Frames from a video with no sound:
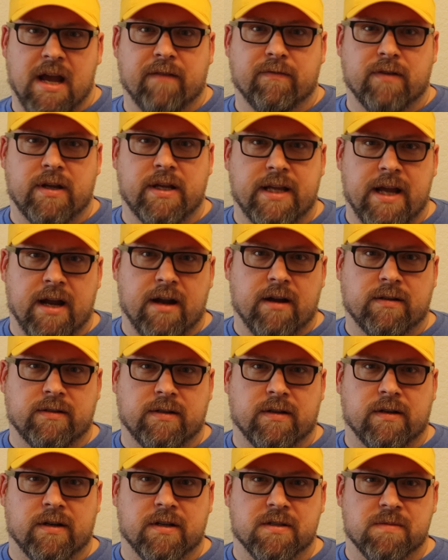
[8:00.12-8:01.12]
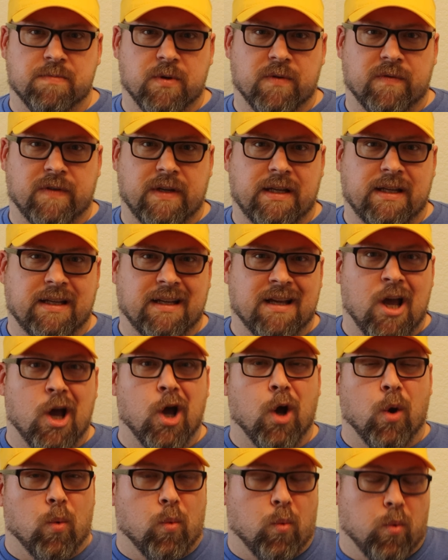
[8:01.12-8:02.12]
every character in this movie
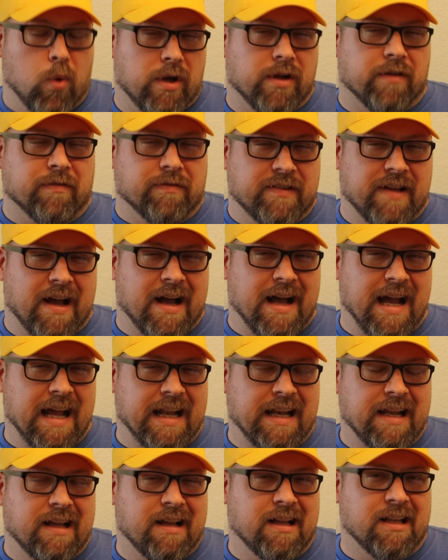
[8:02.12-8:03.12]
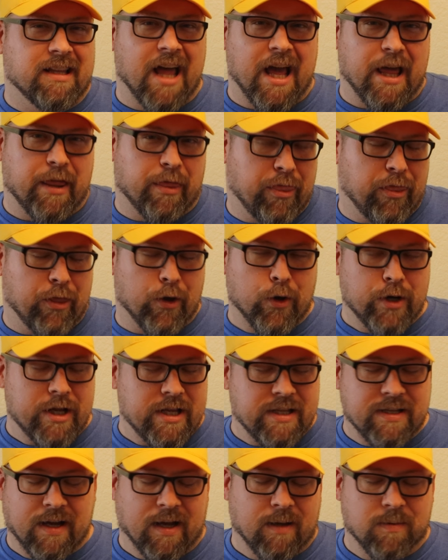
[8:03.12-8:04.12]
would have died like
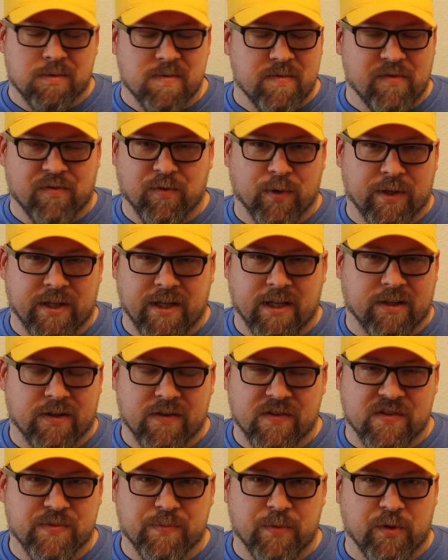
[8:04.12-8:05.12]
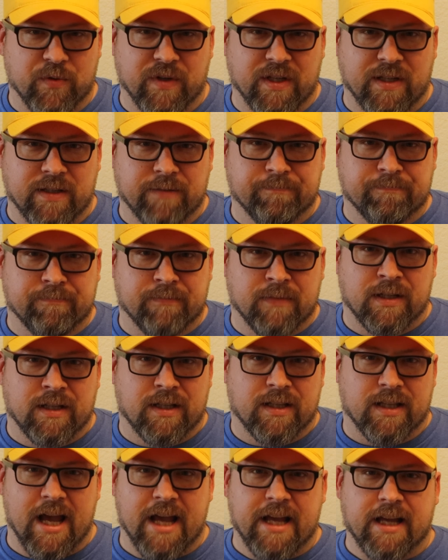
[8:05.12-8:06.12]
30 times before the end of this movie.
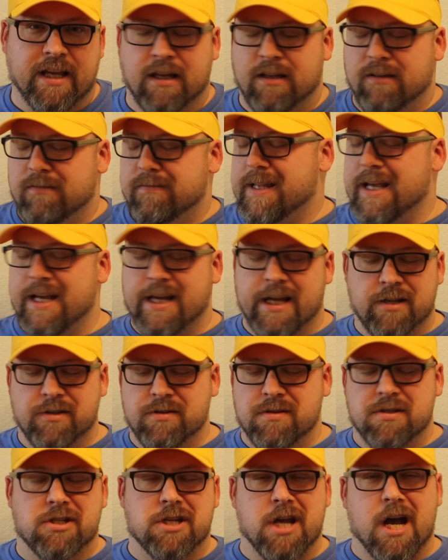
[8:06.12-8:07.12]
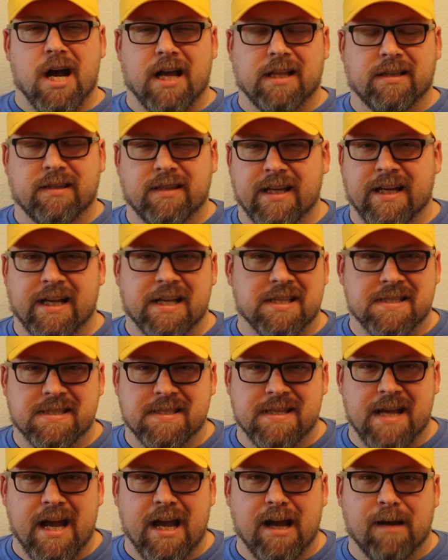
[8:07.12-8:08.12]
Like, they get shot, they get
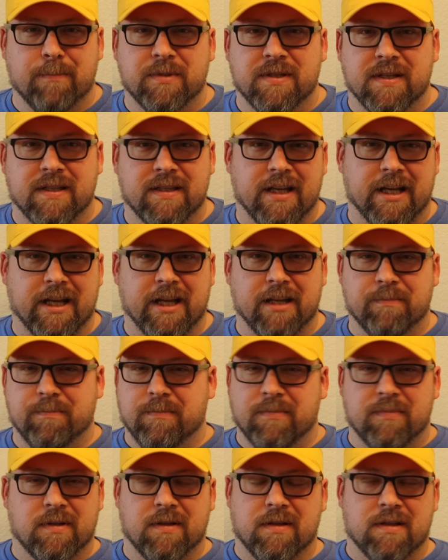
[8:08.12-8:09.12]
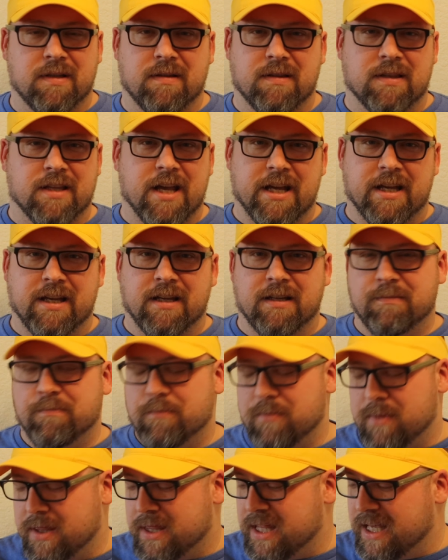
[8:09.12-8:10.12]
stabbed, they get, like,
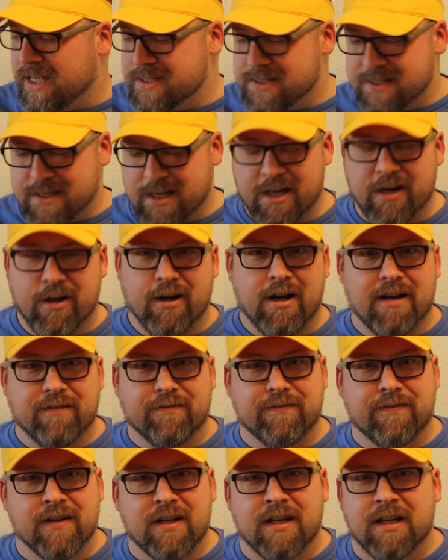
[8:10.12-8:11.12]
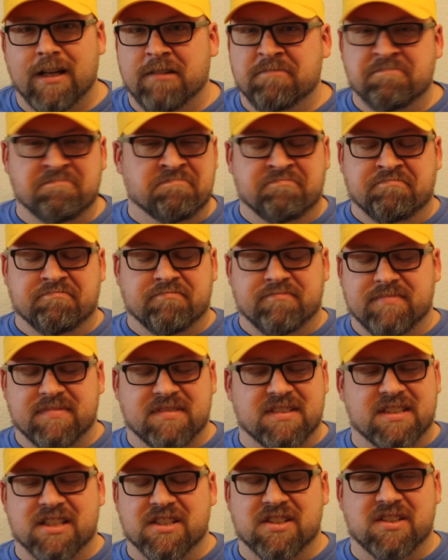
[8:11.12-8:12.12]
things cut off.
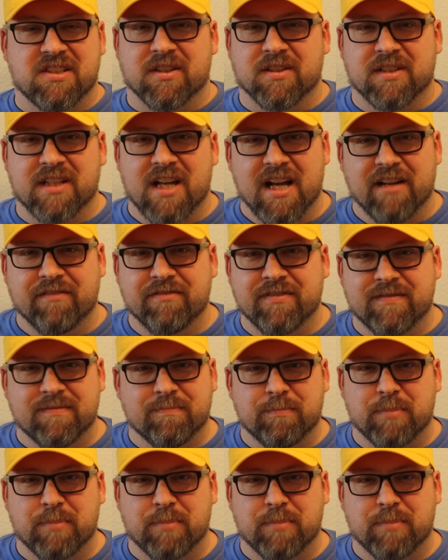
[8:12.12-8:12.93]
They're still alive.